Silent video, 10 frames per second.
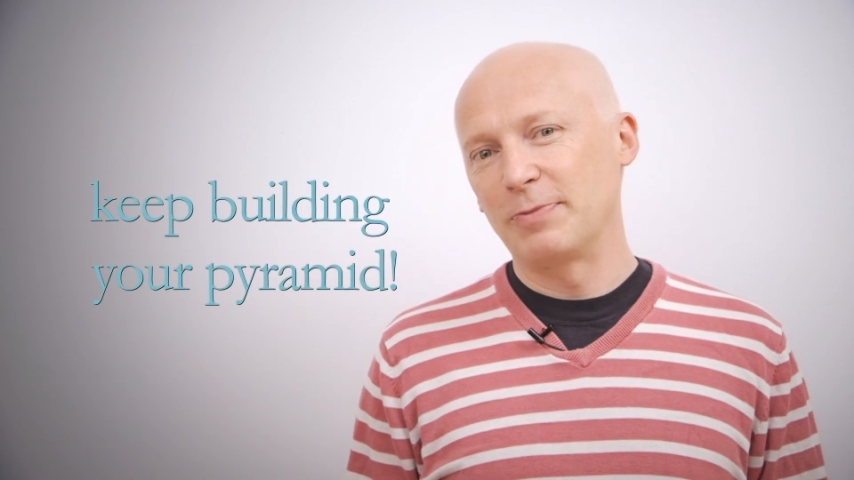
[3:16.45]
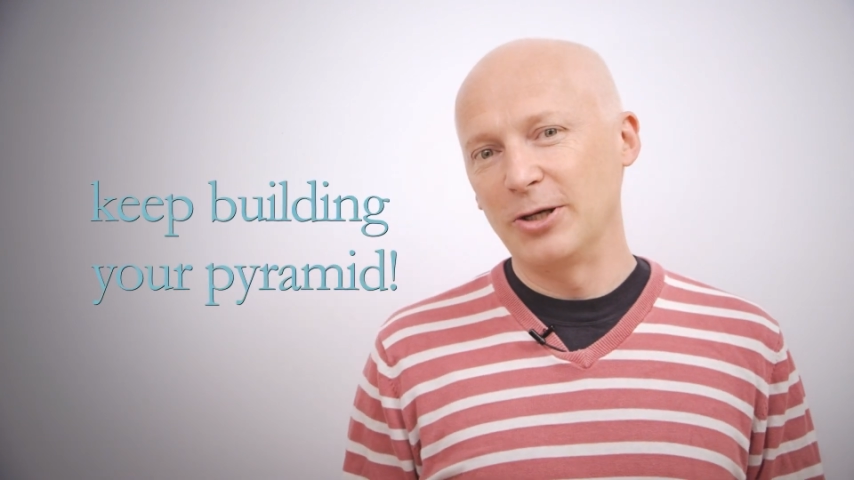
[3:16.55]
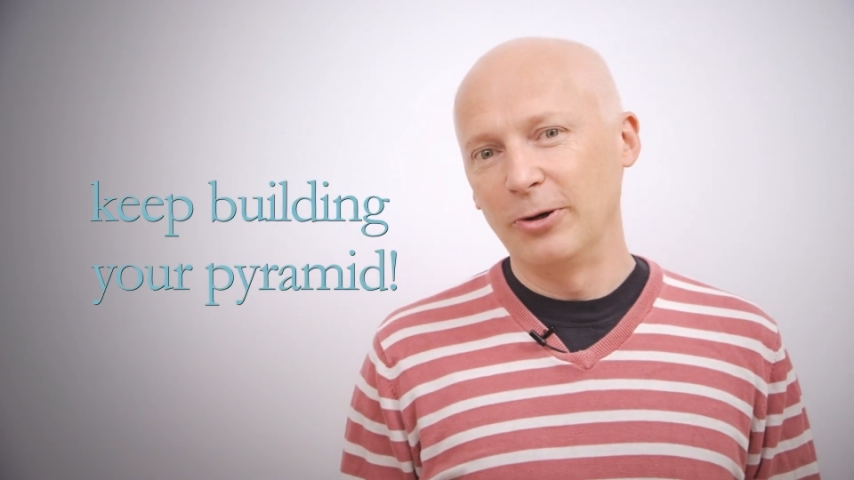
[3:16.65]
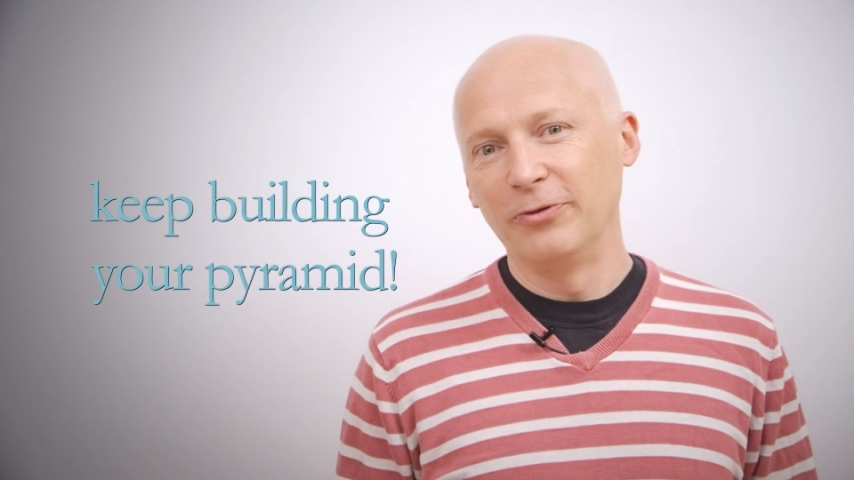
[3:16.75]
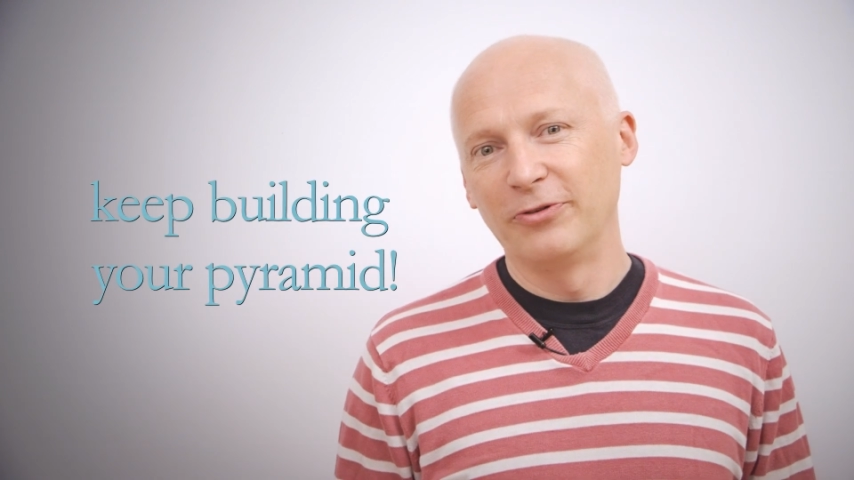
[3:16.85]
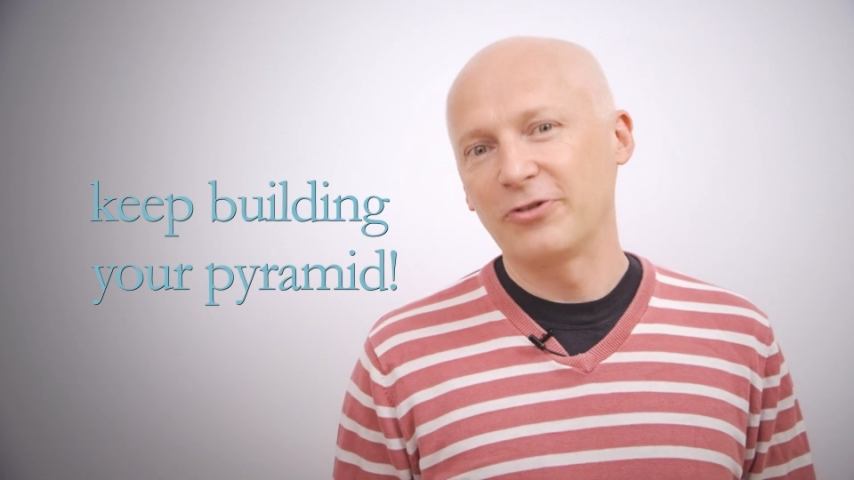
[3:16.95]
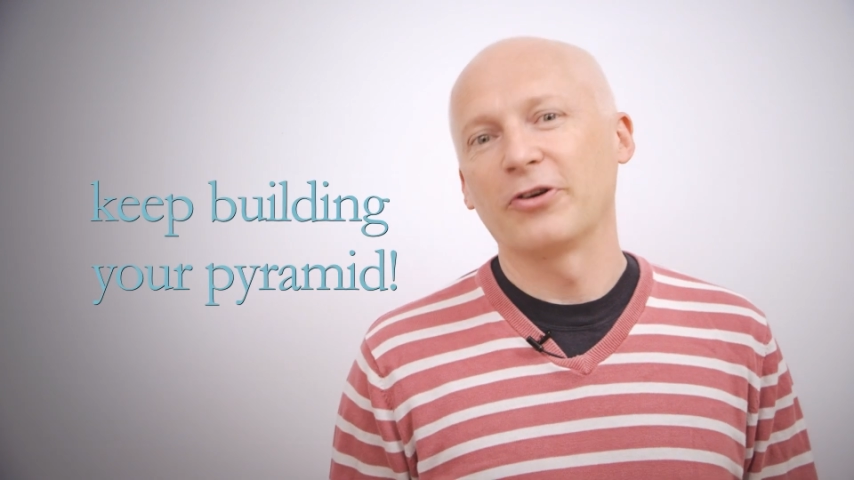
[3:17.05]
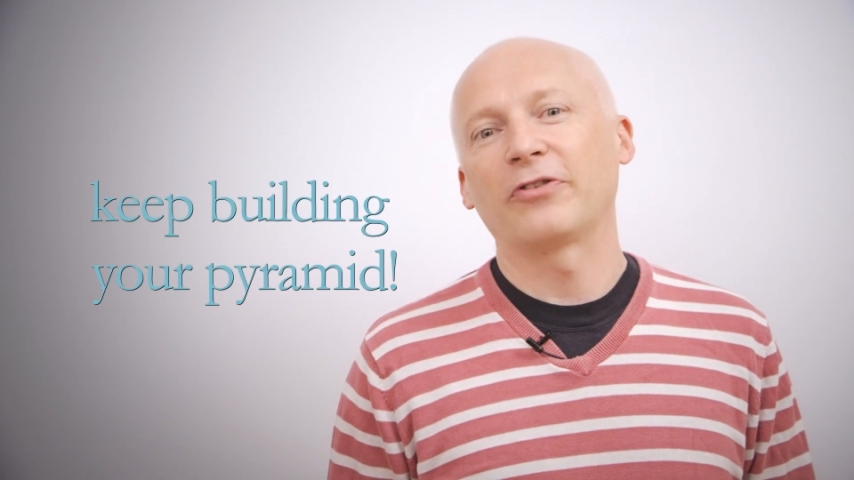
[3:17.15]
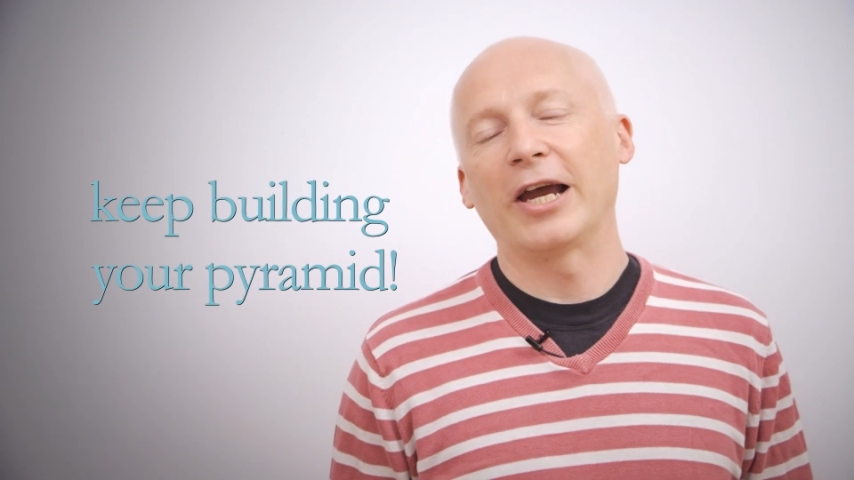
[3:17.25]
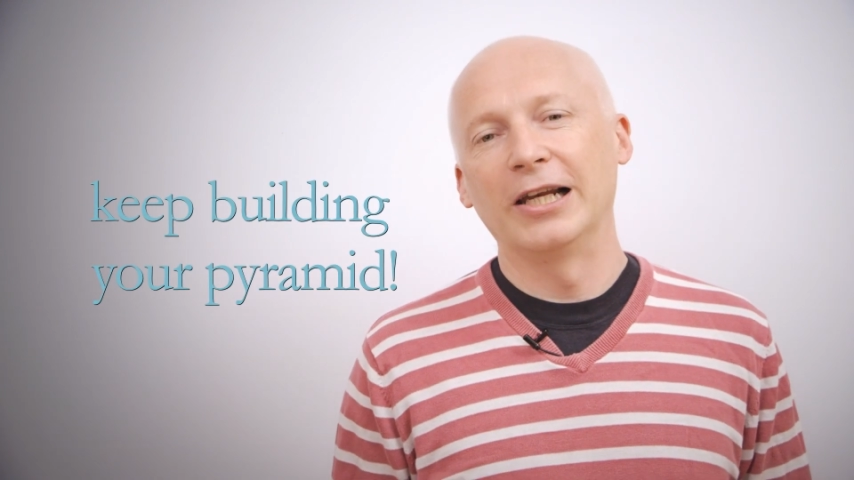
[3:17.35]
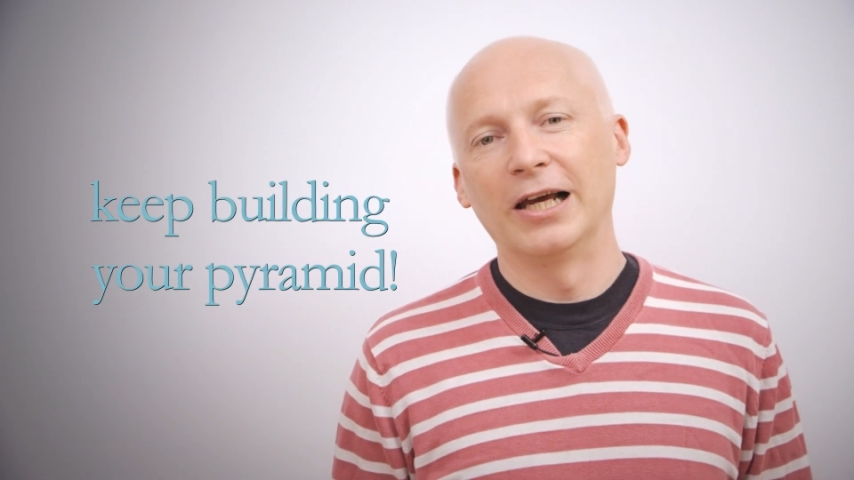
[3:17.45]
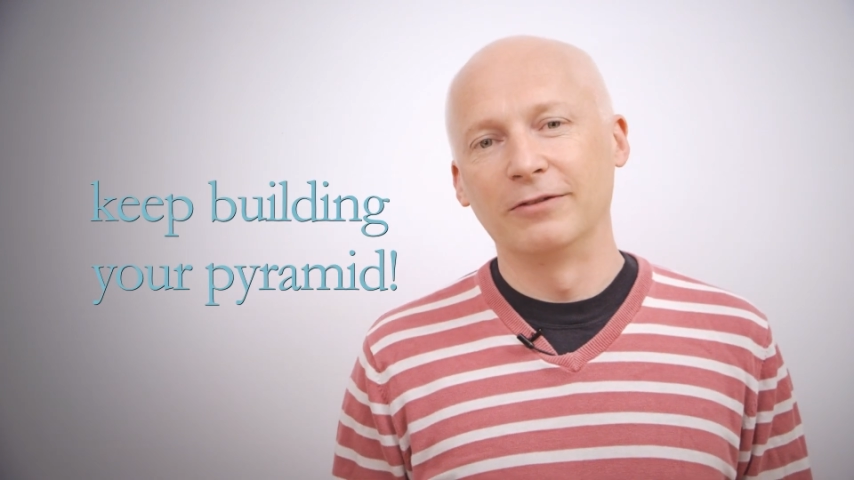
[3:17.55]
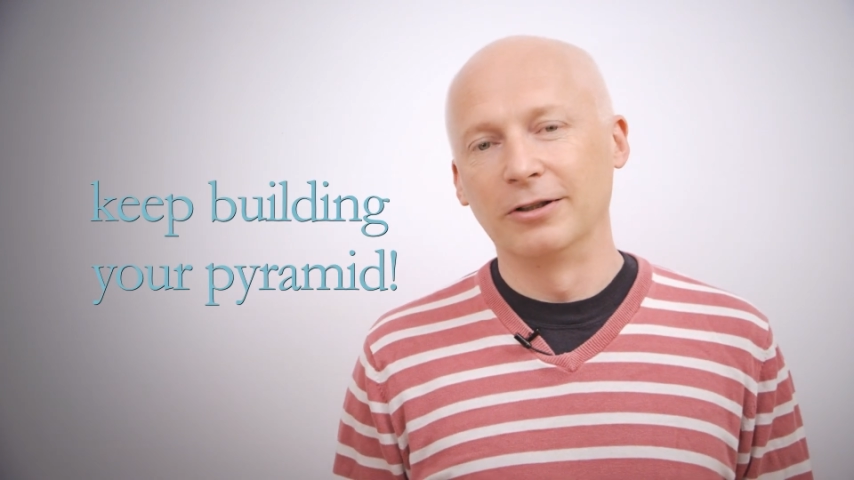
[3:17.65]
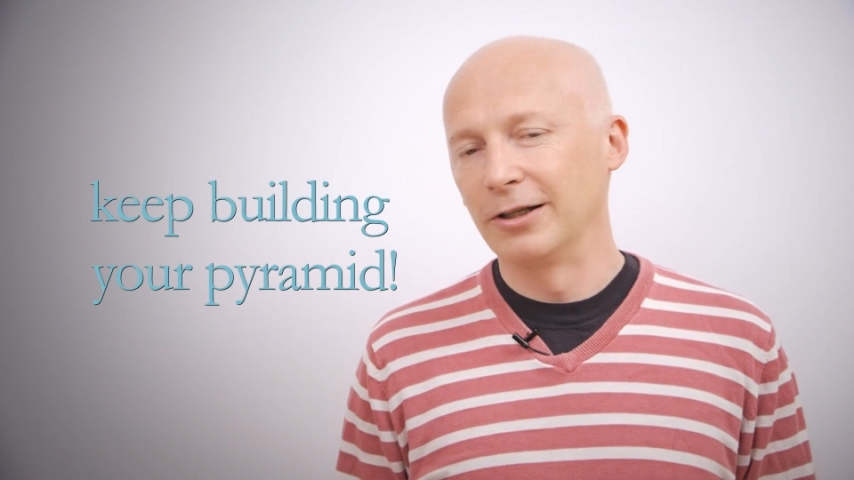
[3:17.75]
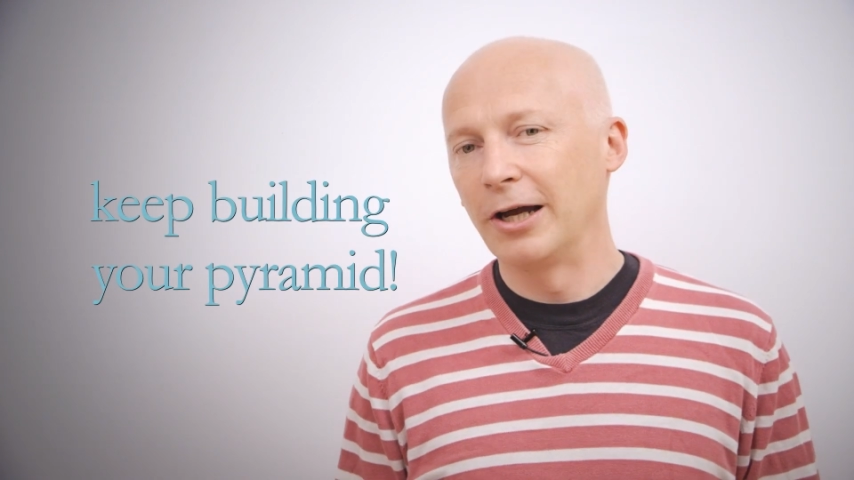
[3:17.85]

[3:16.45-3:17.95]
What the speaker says: beyond just A-level,